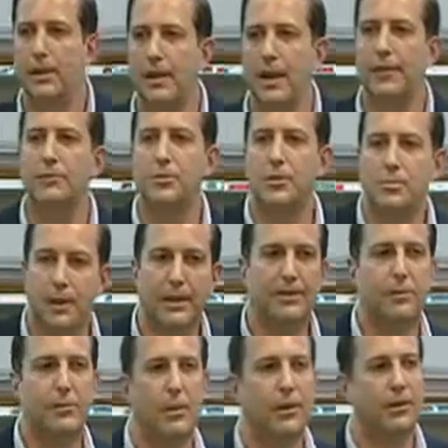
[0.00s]
not
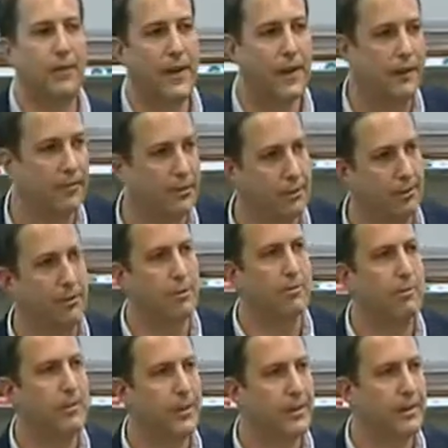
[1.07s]
respected well in that elite group.
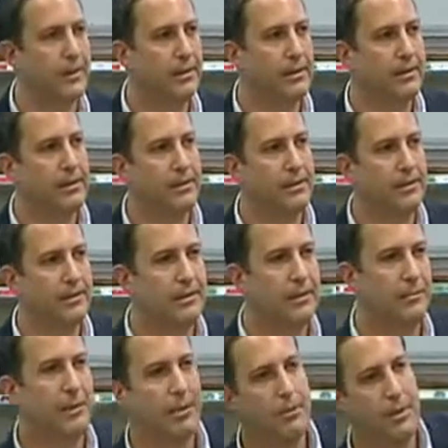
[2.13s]

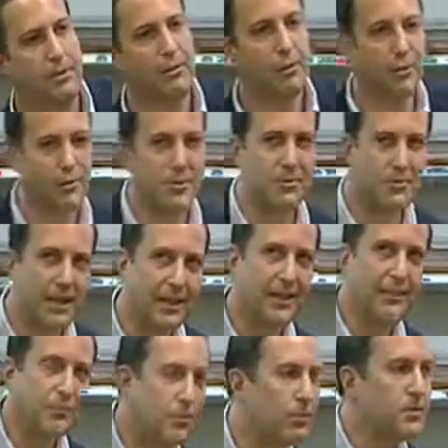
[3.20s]
You're probably the lowest
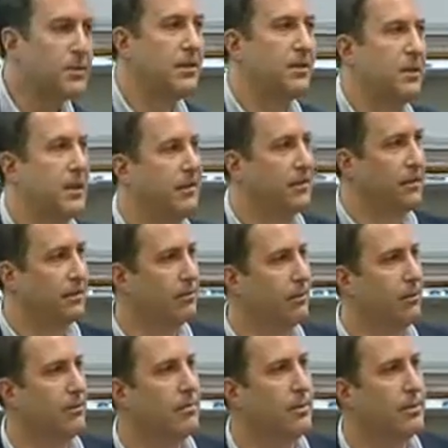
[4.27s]
ranking person in that elite
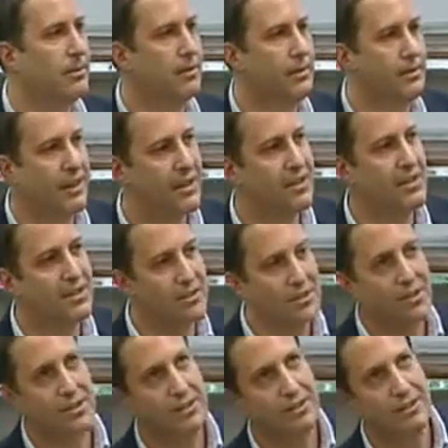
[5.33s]
group. And so you're not so
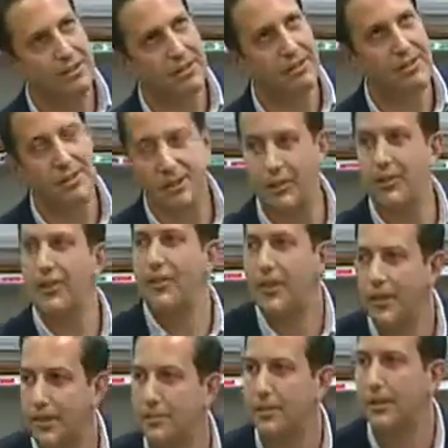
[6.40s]
clear it's a good
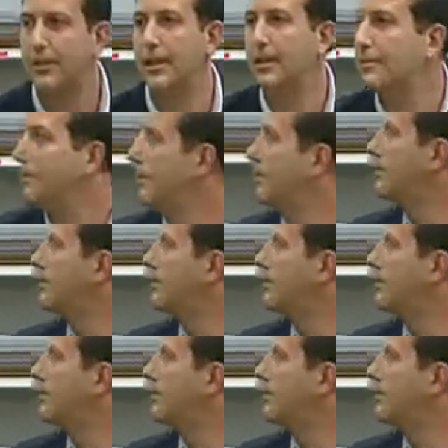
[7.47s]
thing to be in that elite